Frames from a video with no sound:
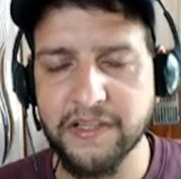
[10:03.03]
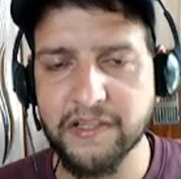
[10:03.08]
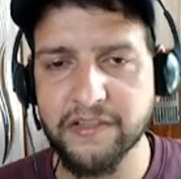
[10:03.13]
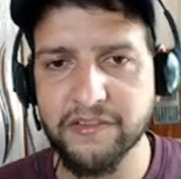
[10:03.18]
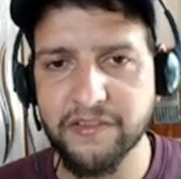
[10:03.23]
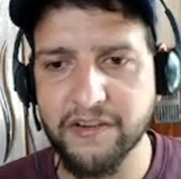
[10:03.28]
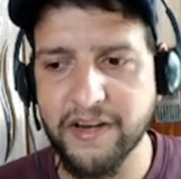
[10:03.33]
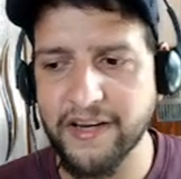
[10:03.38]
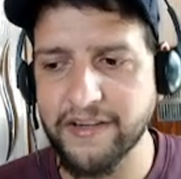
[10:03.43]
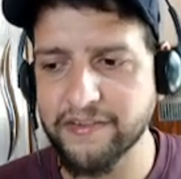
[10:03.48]

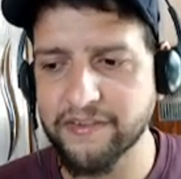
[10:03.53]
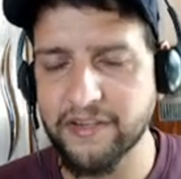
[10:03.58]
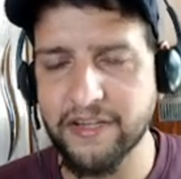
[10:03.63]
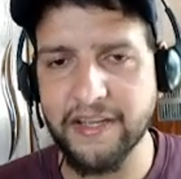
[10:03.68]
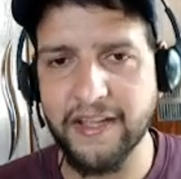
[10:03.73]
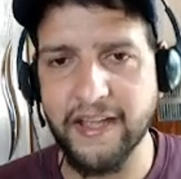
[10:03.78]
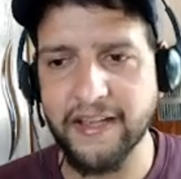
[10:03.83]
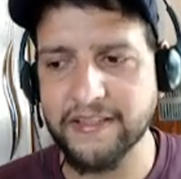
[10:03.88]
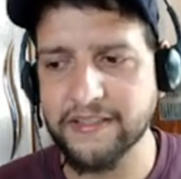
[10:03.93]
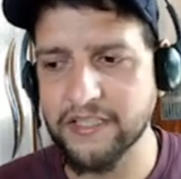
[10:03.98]
Directory
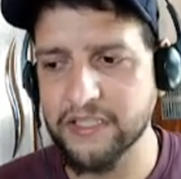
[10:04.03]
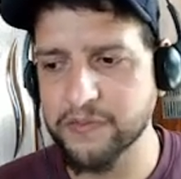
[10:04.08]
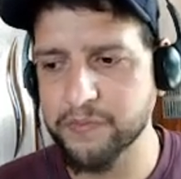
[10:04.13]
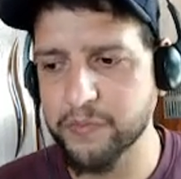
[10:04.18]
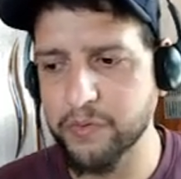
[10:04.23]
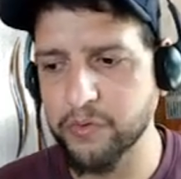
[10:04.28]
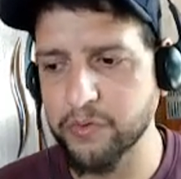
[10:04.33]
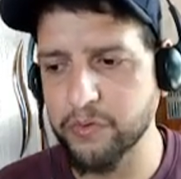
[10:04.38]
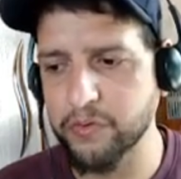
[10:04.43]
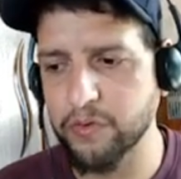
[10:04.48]
Access
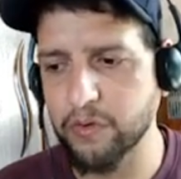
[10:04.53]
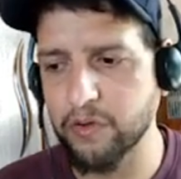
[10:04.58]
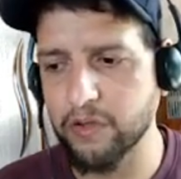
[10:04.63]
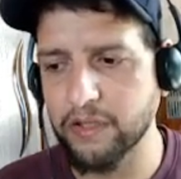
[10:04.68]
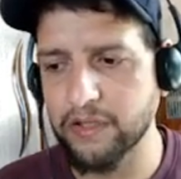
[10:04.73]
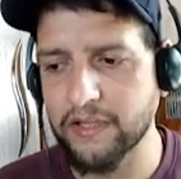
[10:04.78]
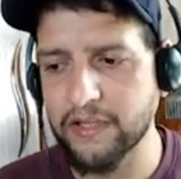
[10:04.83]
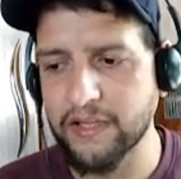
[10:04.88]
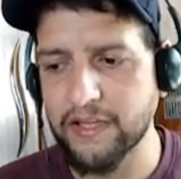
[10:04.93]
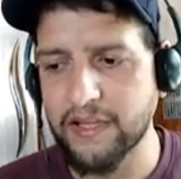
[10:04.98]

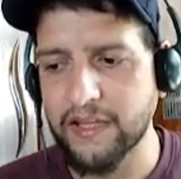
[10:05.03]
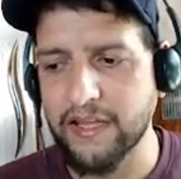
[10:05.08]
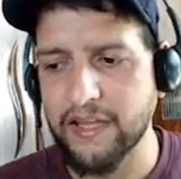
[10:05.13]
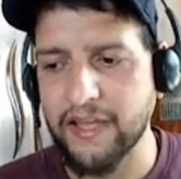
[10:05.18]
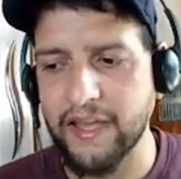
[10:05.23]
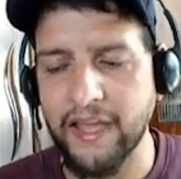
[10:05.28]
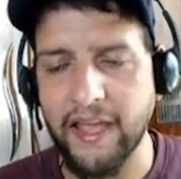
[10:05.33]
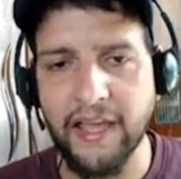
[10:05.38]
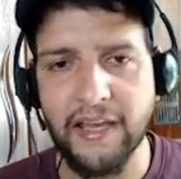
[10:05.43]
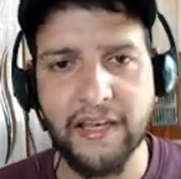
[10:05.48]
Protocol.
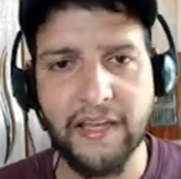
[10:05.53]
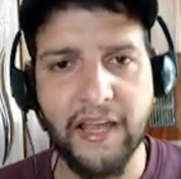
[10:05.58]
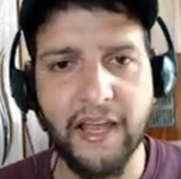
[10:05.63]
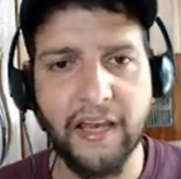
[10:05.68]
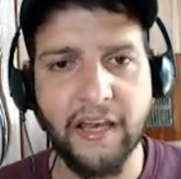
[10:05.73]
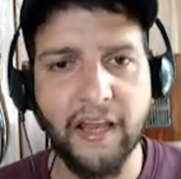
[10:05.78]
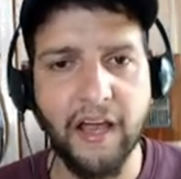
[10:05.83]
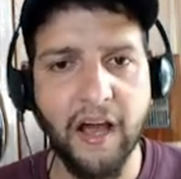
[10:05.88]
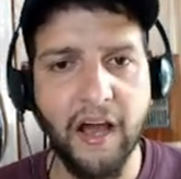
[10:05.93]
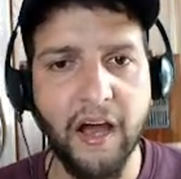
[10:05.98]

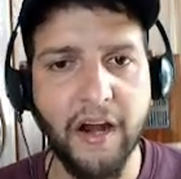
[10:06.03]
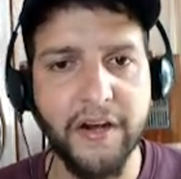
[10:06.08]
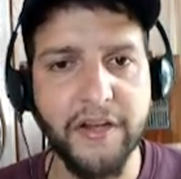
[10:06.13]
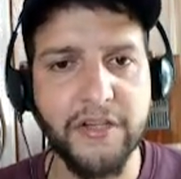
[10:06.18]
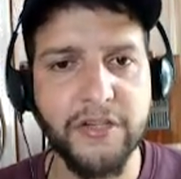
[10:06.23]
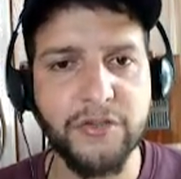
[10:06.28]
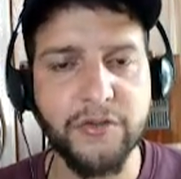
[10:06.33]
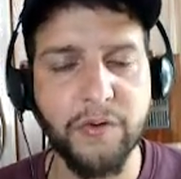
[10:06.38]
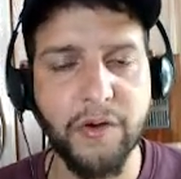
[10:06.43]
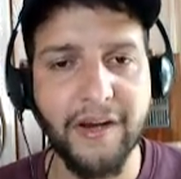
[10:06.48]
LLR
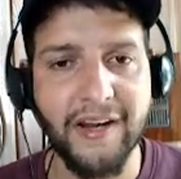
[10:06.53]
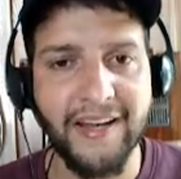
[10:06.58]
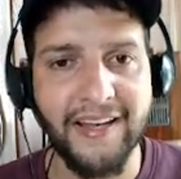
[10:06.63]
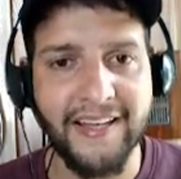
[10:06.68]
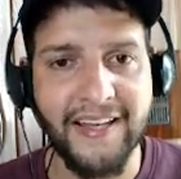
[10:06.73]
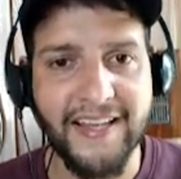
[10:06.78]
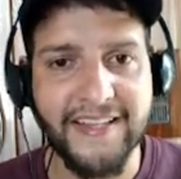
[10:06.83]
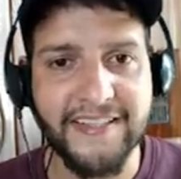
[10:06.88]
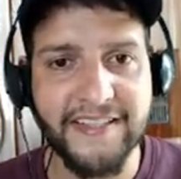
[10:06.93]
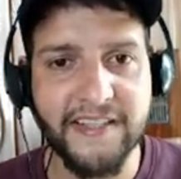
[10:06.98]
is your
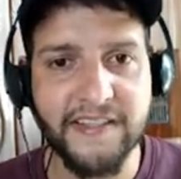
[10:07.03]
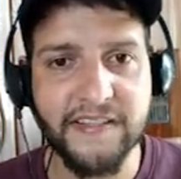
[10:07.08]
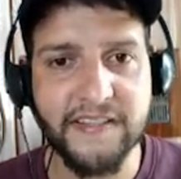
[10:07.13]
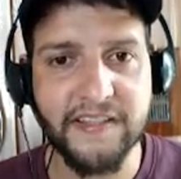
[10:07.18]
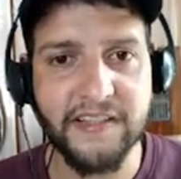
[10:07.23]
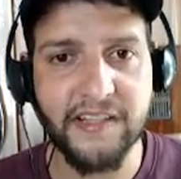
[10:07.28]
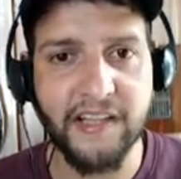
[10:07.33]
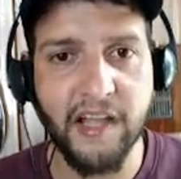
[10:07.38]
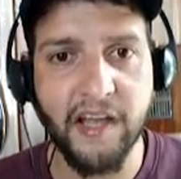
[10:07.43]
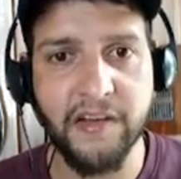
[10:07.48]
Lessons
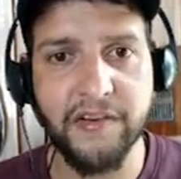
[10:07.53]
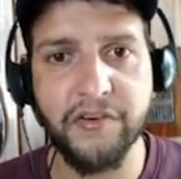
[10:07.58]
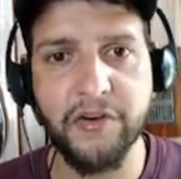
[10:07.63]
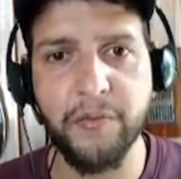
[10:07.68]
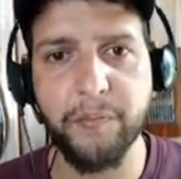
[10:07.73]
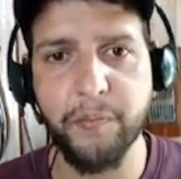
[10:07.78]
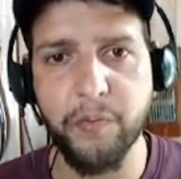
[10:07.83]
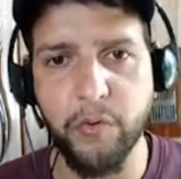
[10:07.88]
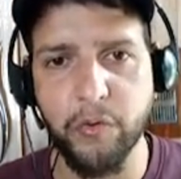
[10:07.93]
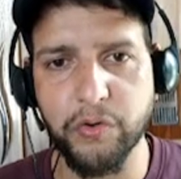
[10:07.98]
Learned
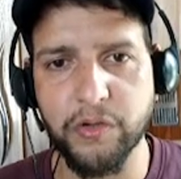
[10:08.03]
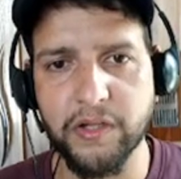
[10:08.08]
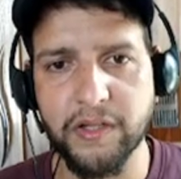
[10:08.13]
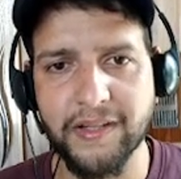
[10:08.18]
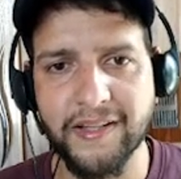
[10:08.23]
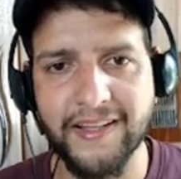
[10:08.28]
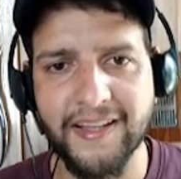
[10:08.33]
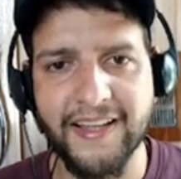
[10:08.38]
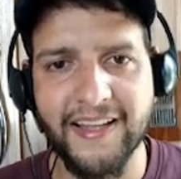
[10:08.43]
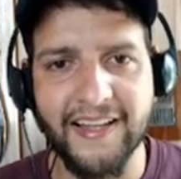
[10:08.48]
Report.
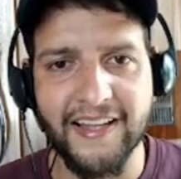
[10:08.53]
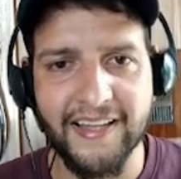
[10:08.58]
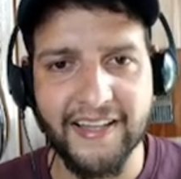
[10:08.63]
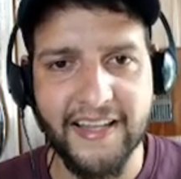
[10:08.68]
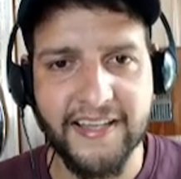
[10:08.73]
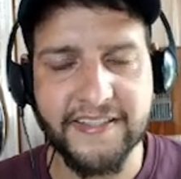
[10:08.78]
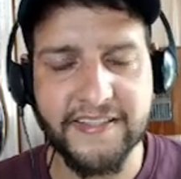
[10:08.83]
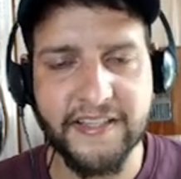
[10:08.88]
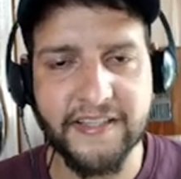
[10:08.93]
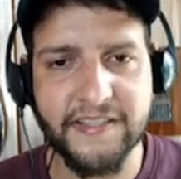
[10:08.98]

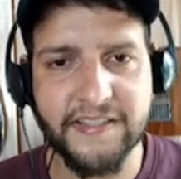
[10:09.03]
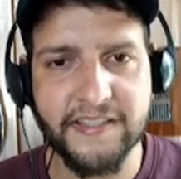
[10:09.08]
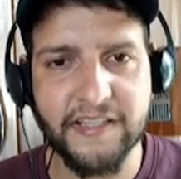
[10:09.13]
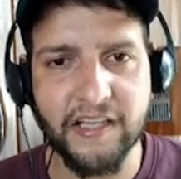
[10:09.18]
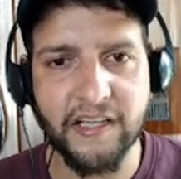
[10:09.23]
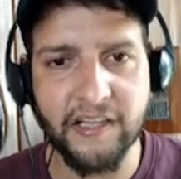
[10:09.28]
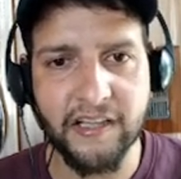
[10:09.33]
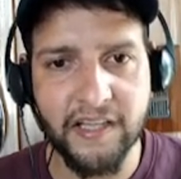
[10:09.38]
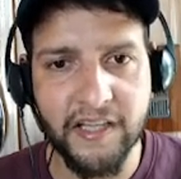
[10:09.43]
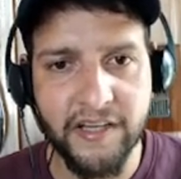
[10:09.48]
Lessons
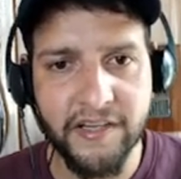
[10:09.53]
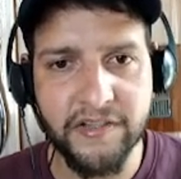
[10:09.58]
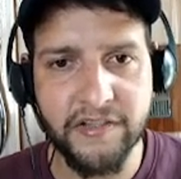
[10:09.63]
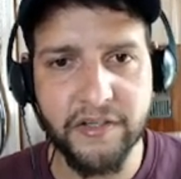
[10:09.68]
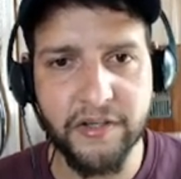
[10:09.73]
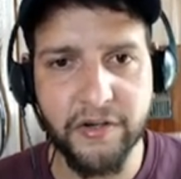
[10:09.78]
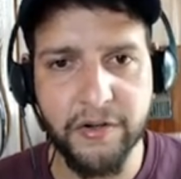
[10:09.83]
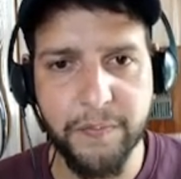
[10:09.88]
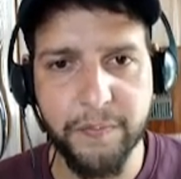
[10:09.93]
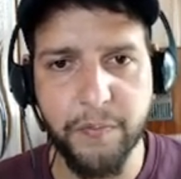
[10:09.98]
Learned
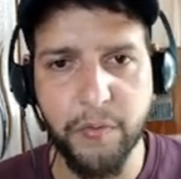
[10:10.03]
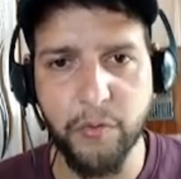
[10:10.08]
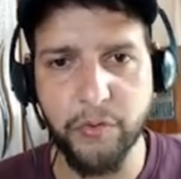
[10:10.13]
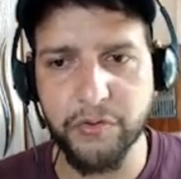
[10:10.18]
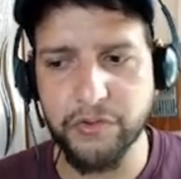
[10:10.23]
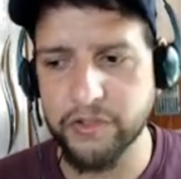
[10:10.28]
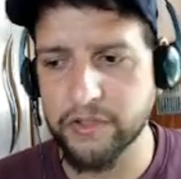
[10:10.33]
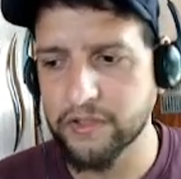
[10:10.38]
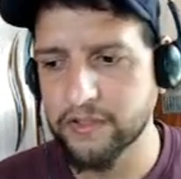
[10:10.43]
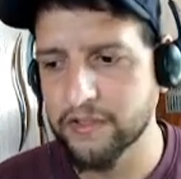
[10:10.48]

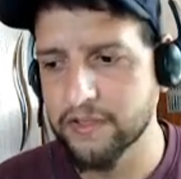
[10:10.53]
Report.